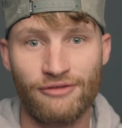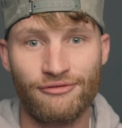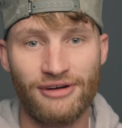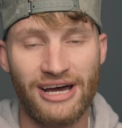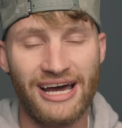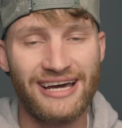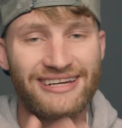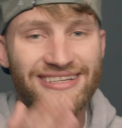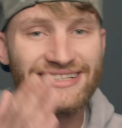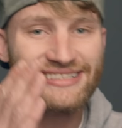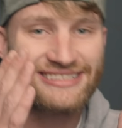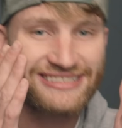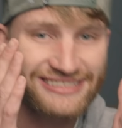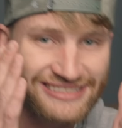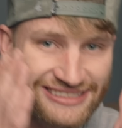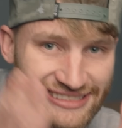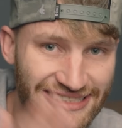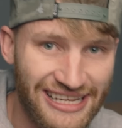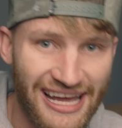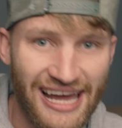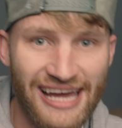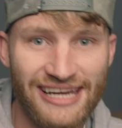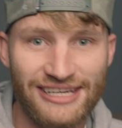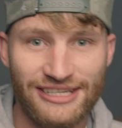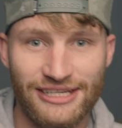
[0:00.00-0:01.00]
of
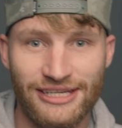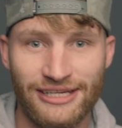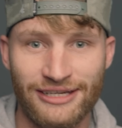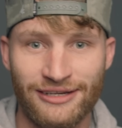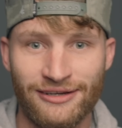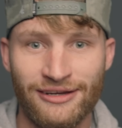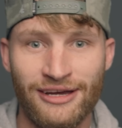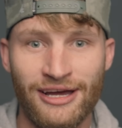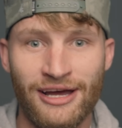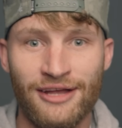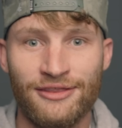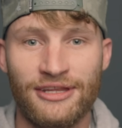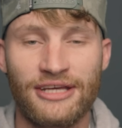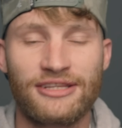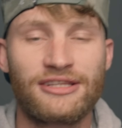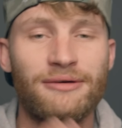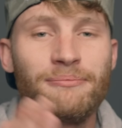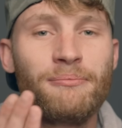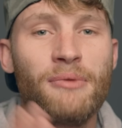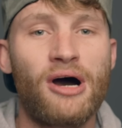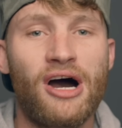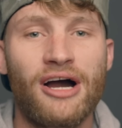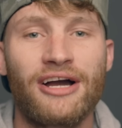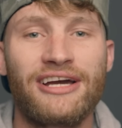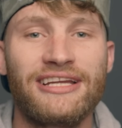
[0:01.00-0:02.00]
understanding that the
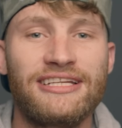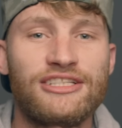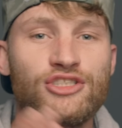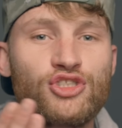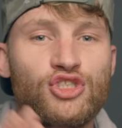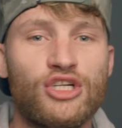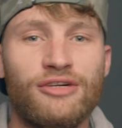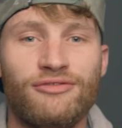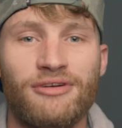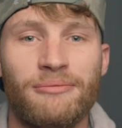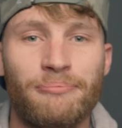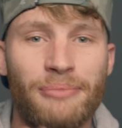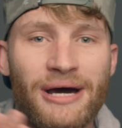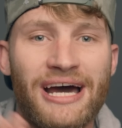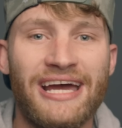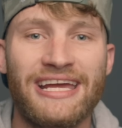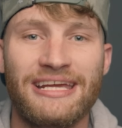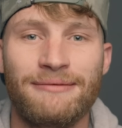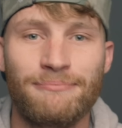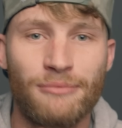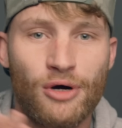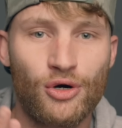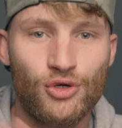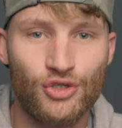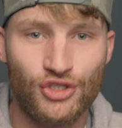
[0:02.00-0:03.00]
market is driven by
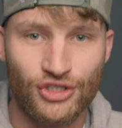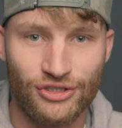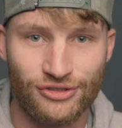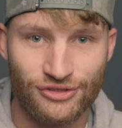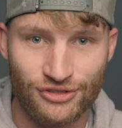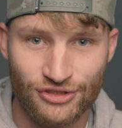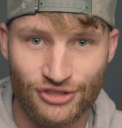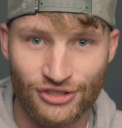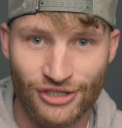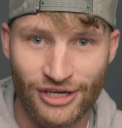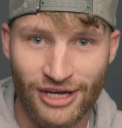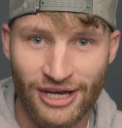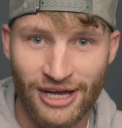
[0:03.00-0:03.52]
emotions,